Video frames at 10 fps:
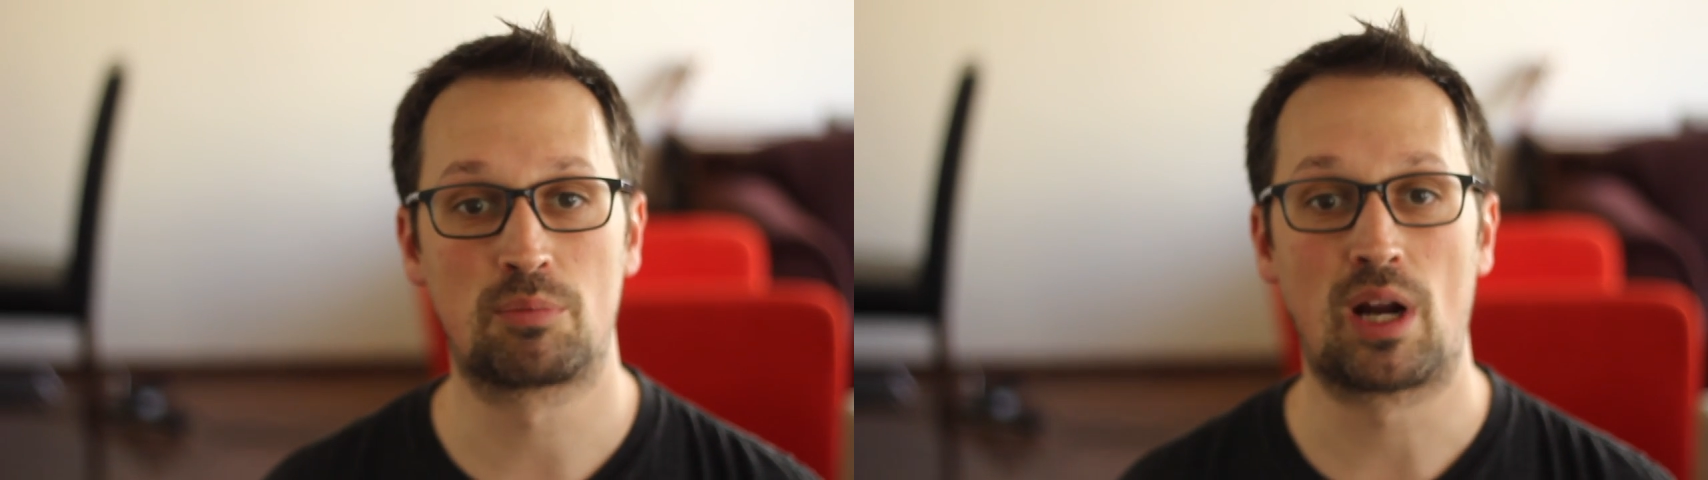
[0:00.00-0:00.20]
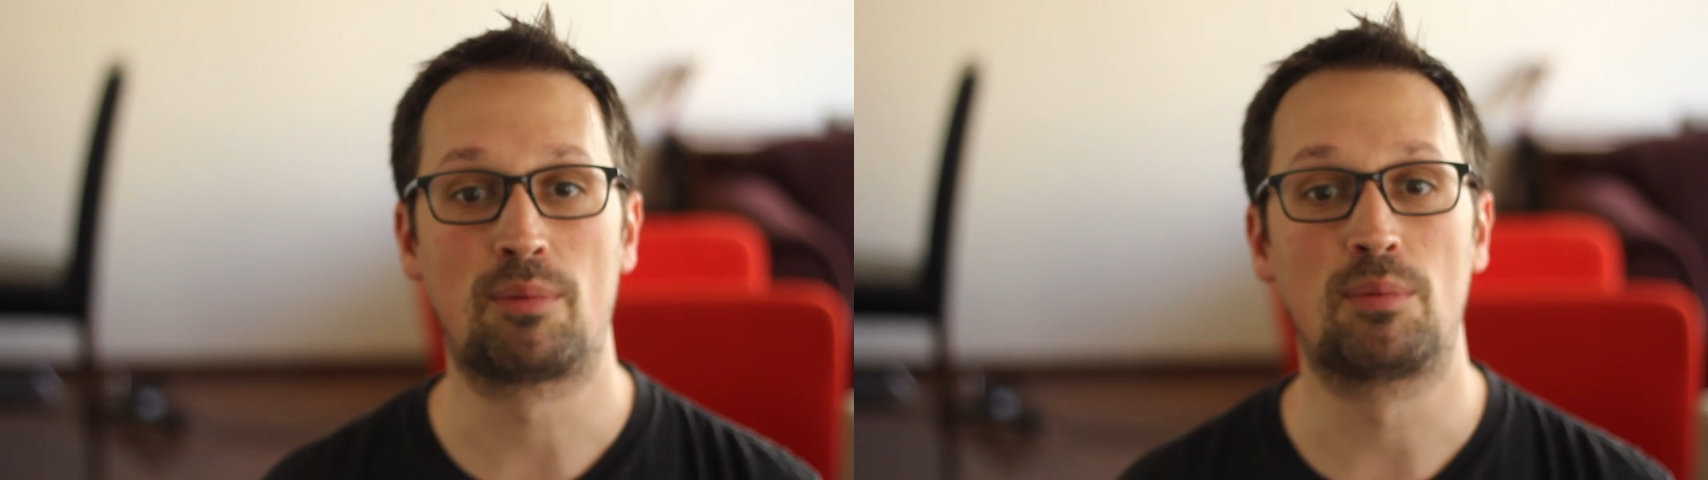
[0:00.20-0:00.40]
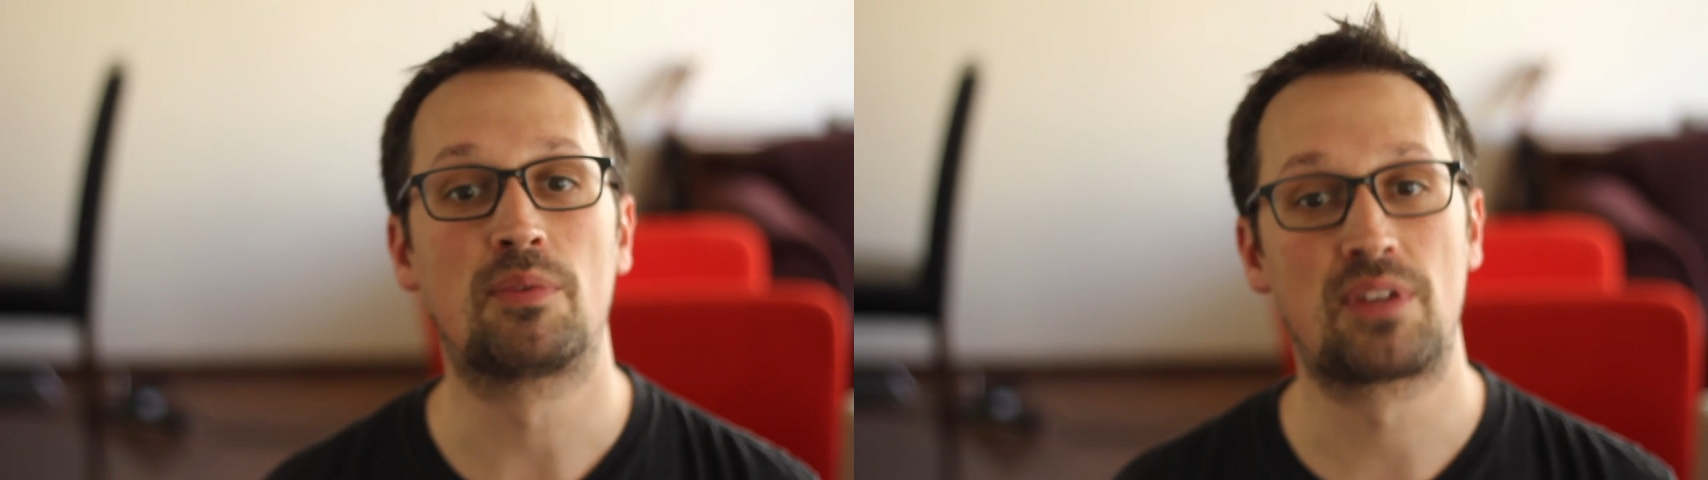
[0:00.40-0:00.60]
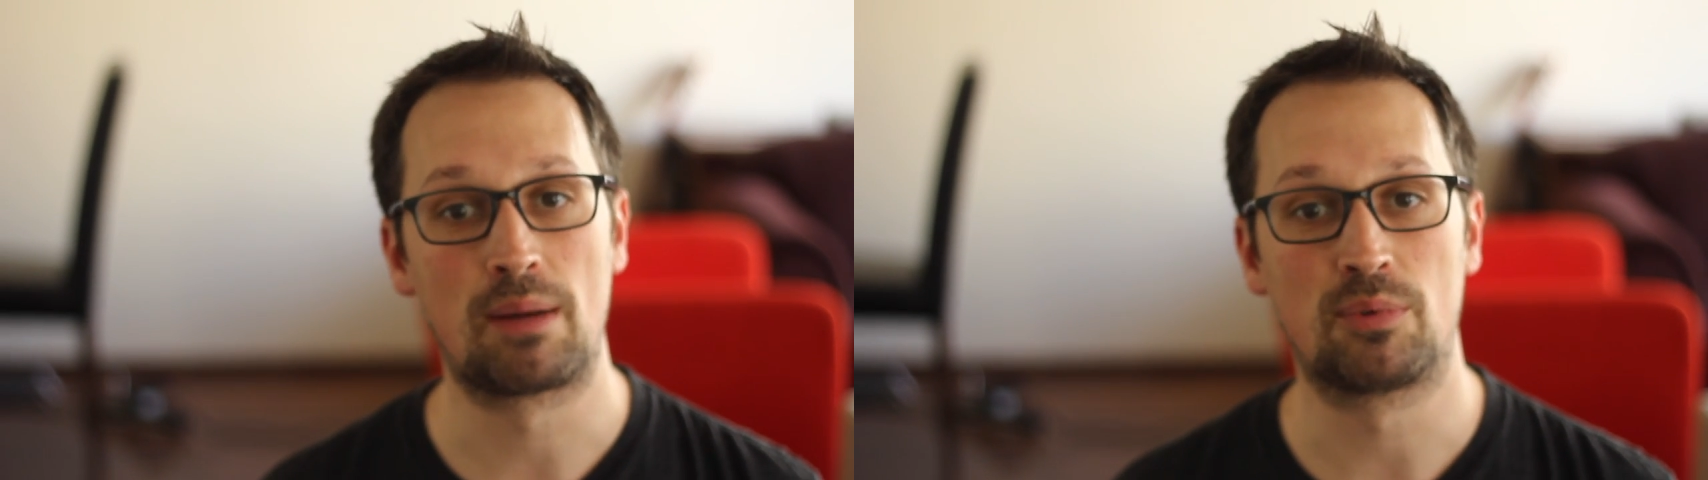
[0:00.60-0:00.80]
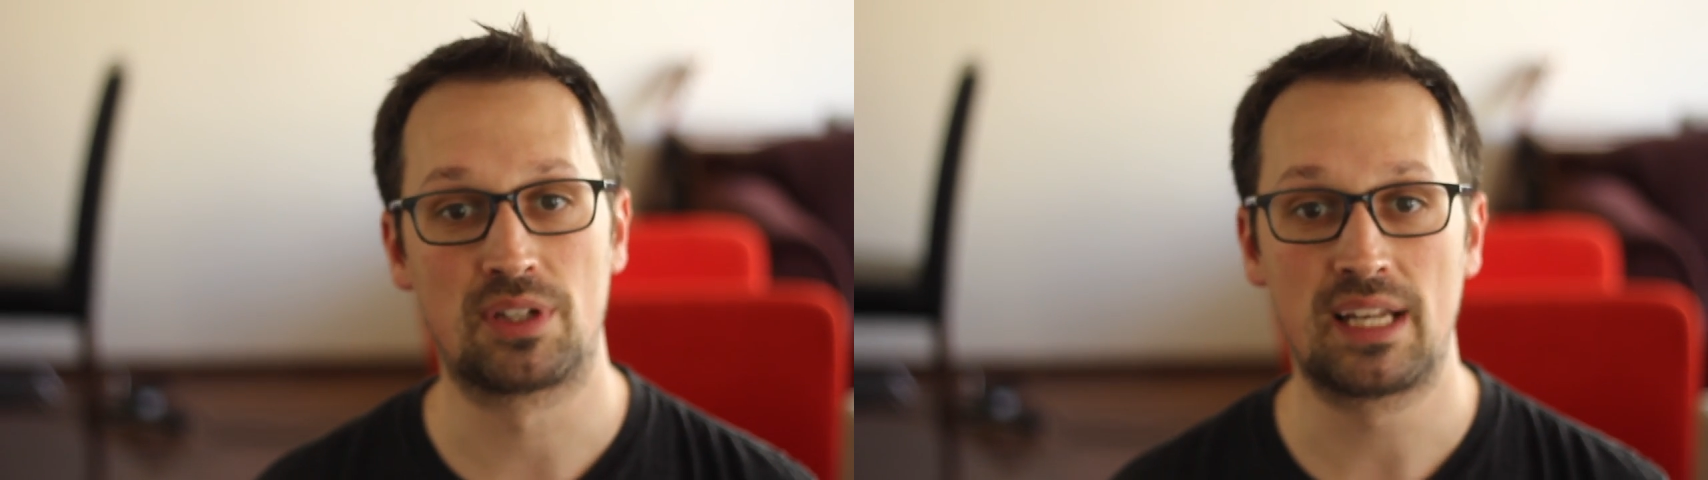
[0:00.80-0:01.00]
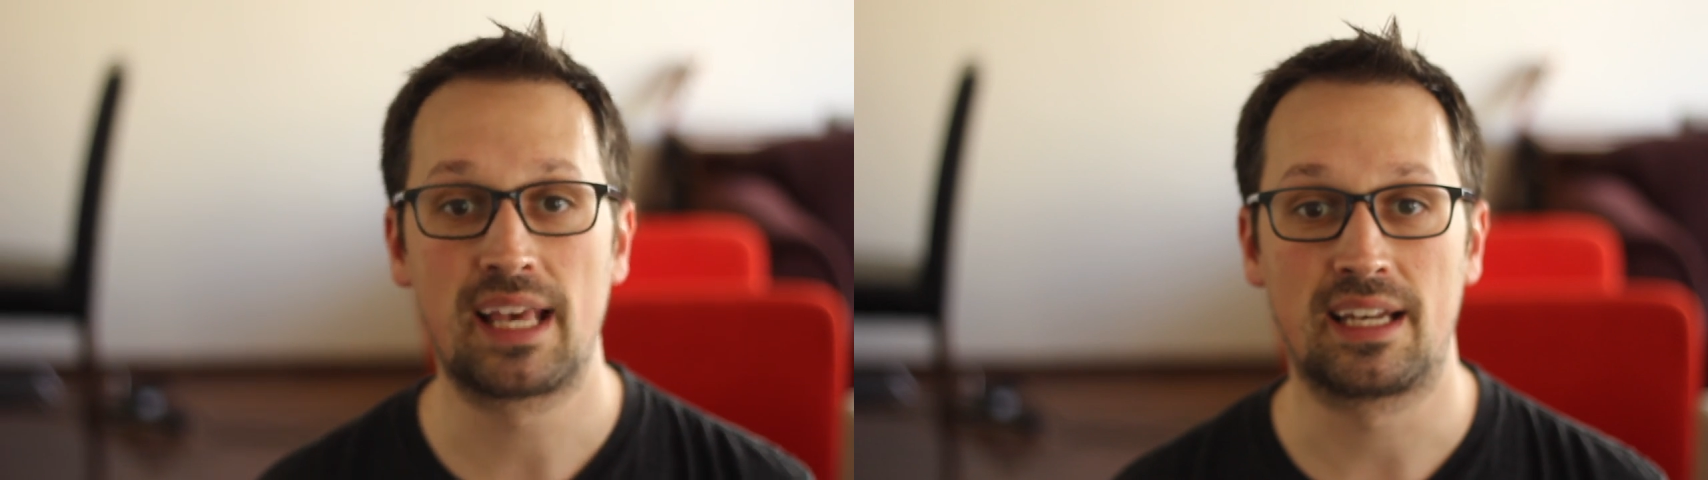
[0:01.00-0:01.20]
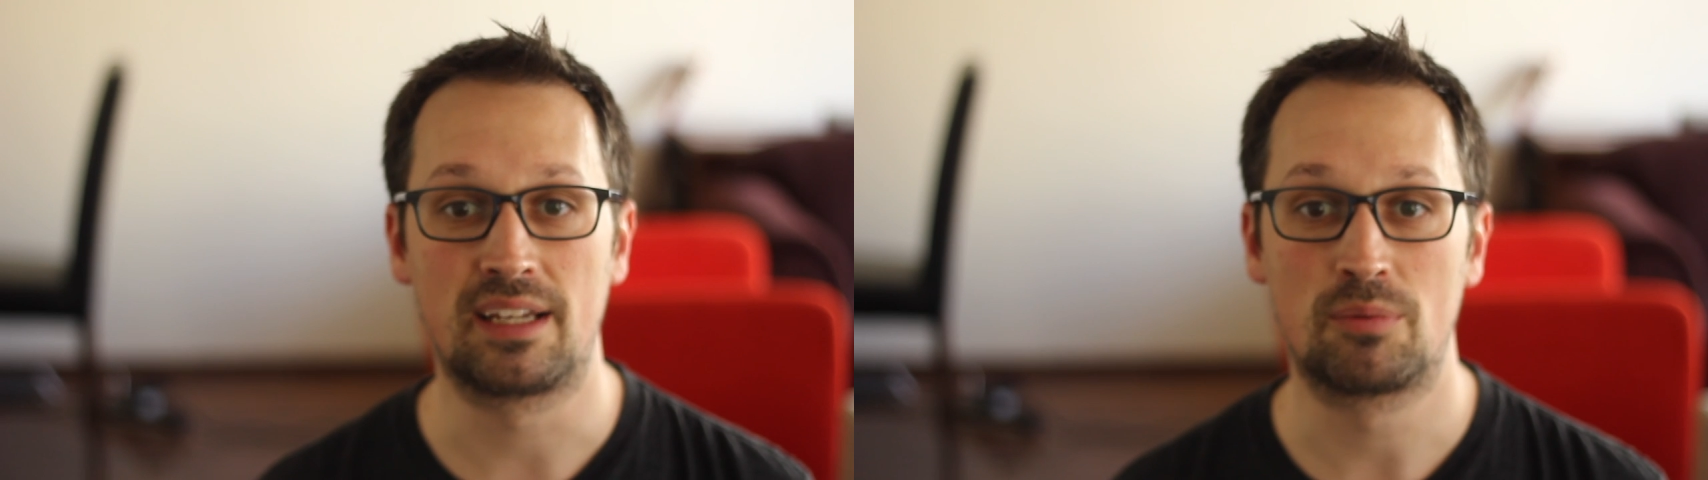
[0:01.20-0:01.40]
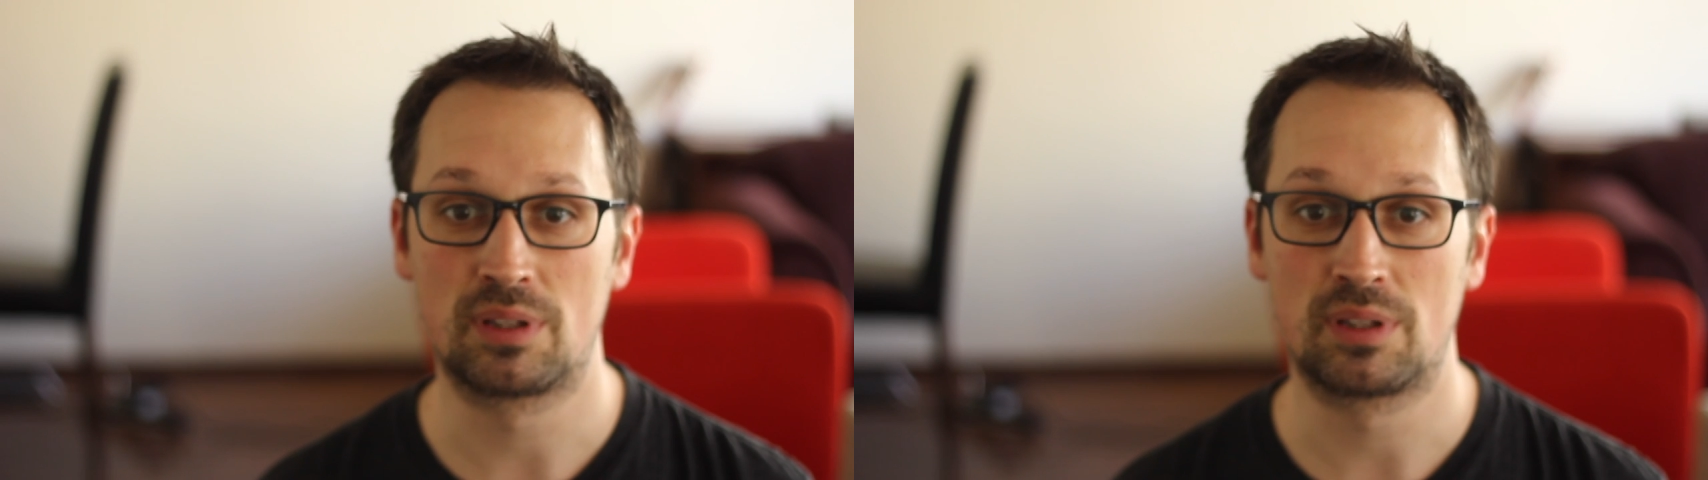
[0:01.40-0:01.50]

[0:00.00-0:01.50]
problem of simultaneity,